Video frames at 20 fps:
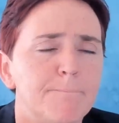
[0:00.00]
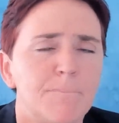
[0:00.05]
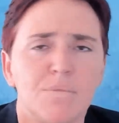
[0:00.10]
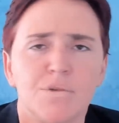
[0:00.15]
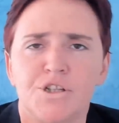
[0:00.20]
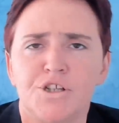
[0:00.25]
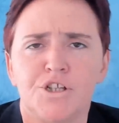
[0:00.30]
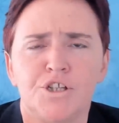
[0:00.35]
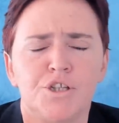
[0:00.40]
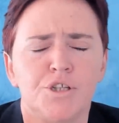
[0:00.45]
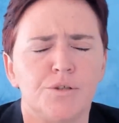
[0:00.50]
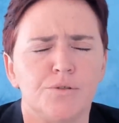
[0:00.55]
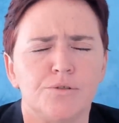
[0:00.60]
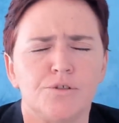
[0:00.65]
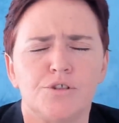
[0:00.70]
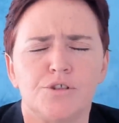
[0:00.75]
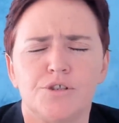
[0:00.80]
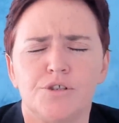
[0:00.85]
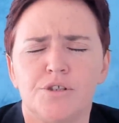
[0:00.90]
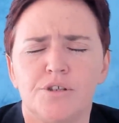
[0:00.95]

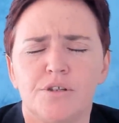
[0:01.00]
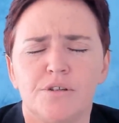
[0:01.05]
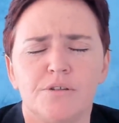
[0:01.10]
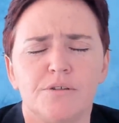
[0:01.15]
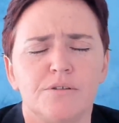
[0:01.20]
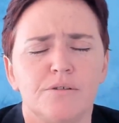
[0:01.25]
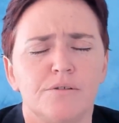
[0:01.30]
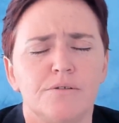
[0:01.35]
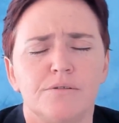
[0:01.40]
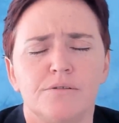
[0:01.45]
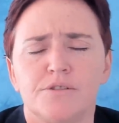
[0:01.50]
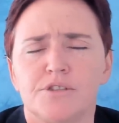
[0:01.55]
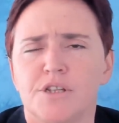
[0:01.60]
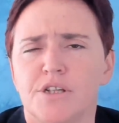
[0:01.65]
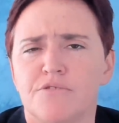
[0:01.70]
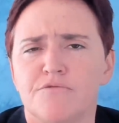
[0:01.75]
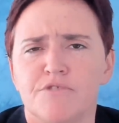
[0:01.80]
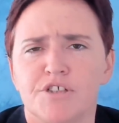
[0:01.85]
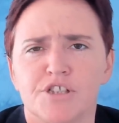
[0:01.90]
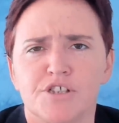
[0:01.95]
Huge, huge
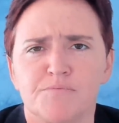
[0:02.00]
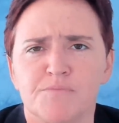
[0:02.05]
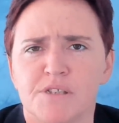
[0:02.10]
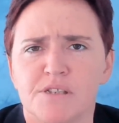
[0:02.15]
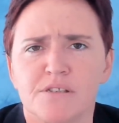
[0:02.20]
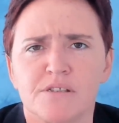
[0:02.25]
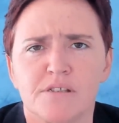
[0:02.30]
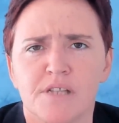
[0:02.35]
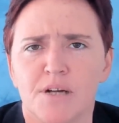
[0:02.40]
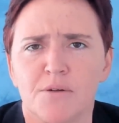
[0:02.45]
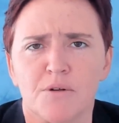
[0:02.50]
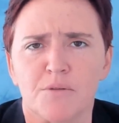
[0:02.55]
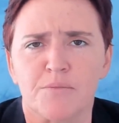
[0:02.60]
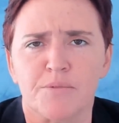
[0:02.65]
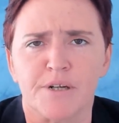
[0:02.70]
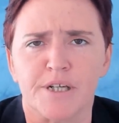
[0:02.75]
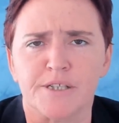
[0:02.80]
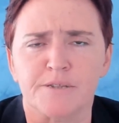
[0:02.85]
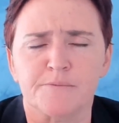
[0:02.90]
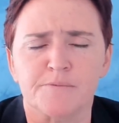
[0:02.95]
enrichment they will
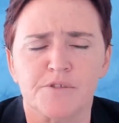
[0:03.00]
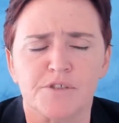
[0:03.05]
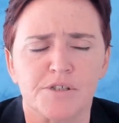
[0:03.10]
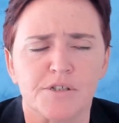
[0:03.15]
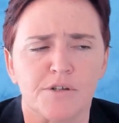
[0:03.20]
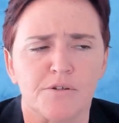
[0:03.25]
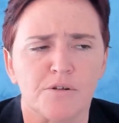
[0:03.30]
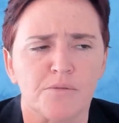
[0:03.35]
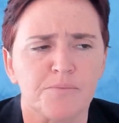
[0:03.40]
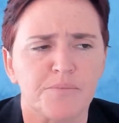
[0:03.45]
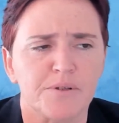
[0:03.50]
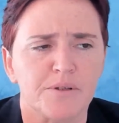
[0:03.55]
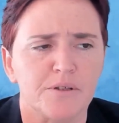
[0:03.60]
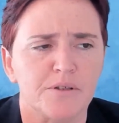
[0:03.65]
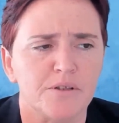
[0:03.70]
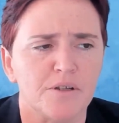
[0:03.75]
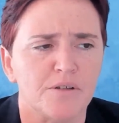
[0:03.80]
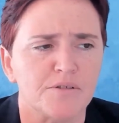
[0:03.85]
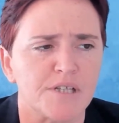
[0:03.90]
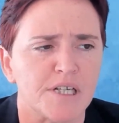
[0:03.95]
bring to Europe,
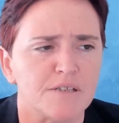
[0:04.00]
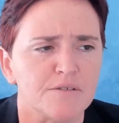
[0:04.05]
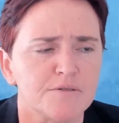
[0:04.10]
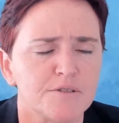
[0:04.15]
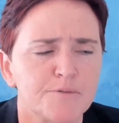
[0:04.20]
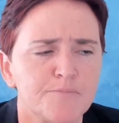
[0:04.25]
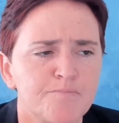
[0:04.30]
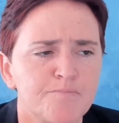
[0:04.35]
no doubt.